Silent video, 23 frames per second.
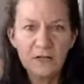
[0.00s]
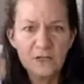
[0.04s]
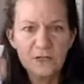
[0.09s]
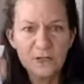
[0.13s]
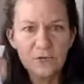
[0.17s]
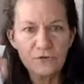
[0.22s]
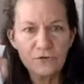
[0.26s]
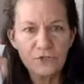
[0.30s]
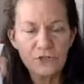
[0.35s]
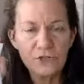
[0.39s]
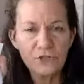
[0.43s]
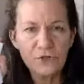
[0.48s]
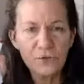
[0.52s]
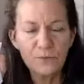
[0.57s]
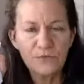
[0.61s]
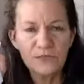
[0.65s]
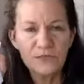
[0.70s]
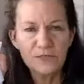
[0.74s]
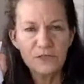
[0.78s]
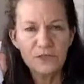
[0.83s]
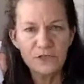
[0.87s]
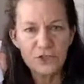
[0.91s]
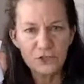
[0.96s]
So two
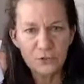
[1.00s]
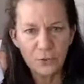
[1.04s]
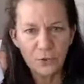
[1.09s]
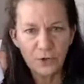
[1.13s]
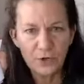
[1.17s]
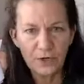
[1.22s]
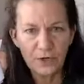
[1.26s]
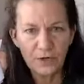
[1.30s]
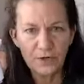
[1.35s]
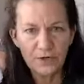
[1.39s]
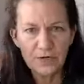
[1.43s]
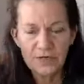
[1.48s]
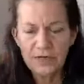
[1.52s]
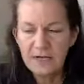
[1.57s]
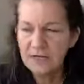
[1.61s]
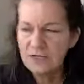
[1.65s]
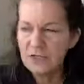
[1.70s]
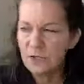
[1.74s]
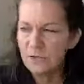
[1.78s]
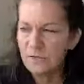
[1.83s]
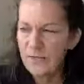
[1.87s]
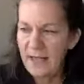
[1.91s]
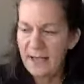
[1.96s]
with the shorter.
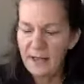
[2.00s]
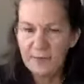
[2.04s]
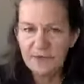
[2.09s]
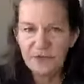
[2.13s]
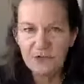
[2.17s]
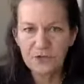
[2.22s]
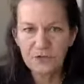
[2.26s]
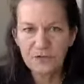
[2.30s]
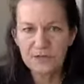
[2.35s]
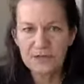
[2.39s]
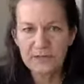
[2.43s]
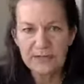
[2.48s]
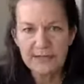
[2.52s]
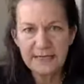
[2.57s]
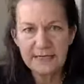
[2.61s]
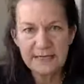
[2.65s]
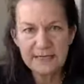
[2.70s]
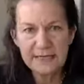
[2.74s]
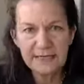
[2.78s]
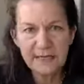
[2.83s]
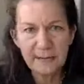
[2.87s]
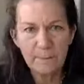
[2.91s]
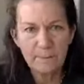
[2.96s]
So that turns it
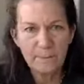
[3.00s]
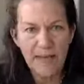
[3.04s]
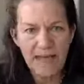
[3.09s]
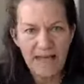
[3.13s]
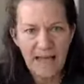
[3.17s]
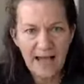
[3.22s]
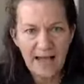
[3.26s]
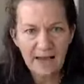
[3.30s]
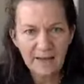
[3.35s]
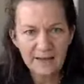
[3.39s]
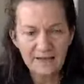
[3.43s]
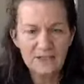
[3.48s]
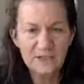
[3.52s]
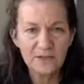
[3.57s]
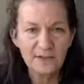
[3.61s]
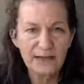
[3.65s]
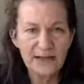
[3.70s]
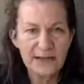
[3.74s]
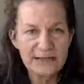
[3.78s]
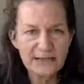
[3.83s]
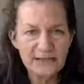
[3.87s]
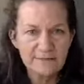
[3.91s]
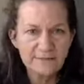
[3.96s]
into the back. So
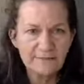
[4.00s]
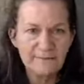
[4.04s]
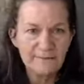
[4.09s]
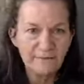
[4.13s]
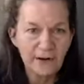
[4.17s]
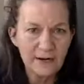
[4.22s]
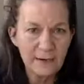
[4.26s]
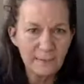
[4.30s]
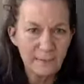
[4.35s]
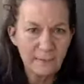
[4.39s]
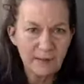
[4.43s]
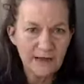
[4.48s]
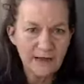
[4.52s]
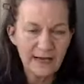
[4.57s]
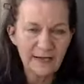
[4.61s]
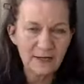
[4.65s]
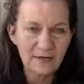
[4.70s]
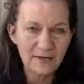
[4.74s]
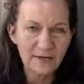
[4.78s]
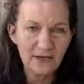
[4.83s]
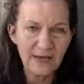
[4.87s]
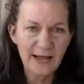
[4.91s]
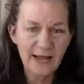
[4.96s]
that's the front
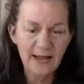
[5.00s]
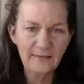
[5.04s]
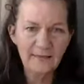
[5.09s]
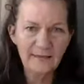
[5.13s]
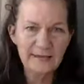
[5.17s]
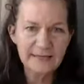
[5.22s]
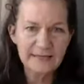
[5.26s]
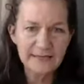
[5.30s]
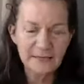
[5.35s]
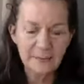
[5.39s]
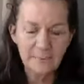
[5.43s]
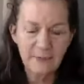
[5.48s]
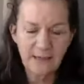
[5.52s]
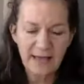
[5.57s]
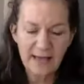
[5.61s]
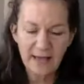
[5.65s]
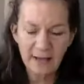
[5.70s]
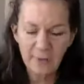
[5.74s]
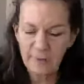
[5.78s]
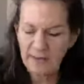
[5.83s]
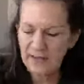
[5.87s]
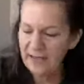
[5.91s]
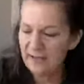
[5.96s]
pattern and that's the
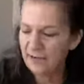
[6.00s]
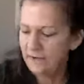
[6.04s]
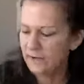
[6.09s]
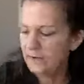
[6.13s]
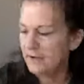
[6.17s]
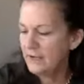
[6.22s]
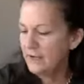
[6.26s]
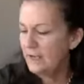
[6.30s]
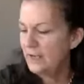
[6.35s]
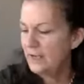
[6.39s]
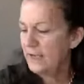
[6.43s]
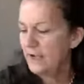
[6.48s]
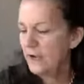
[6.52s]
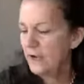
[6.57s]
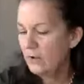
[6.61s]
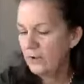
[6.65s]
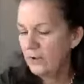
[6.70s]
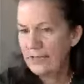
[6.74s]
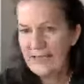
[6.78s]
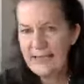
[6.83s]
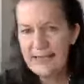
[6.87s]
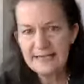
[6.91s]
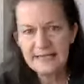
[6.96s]
back pattern.
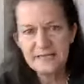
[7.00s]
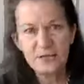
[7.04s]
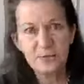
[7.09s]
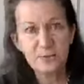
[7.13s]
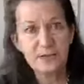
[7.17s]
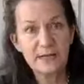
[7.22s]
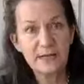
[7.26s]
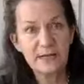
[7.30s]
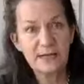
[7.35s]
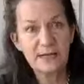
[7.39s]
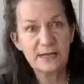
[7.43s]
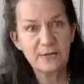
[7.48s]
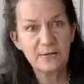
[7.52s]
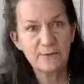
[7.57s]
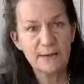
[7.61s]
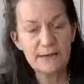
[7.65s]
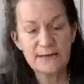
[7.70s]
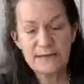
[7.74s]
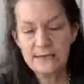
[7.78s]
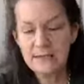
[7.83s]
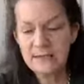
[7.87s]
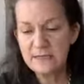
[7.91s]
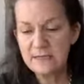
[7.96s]
Okay, so we're going to get
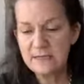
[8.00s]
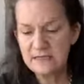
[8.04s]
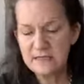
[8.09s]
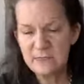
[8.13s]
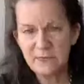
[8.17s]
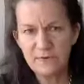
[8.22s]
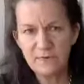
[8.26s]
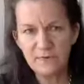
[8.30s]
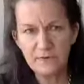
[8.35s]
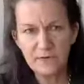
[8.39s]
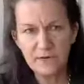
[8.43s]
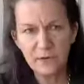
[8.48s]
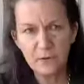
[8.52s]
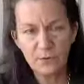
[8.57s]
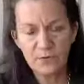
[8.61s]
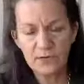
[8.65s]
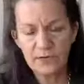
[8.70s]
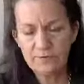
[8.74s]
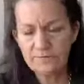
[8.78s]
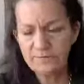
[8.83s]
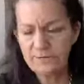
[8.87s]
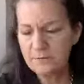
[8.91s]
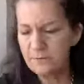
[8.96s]
right into this. We've got
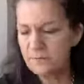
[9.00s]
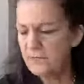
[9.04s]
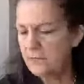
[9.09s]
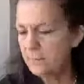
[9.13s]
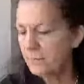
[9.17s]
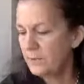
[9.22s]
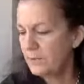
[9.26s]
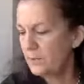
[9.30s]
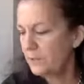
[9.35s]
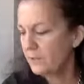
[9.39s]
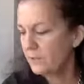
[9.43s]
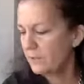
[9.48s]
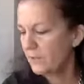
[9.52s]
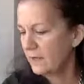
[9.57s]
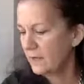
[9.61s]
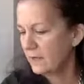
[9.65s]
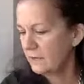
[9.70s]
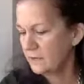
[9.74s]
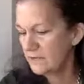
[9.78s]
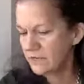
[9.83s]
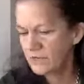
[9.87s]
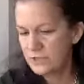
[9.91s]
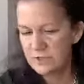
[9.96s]
quite a few people
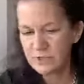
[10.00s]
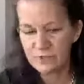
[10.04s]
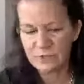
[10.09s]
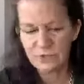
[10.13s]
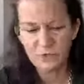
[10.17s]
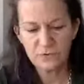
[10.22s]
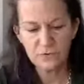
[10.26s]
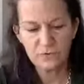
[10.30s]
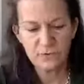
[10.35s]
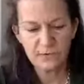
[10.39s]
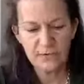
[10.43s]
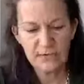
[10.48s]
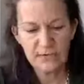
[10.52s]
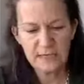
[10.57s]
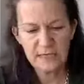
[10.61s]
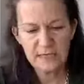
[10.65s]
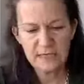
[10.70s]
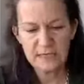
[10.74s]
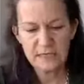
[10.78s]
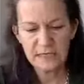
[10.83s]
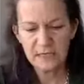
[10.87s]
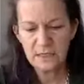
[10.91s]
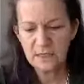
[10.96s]
online, which is
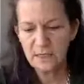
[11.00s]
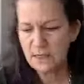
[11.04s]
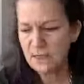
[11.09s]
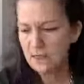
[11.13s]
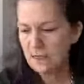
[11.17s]
great.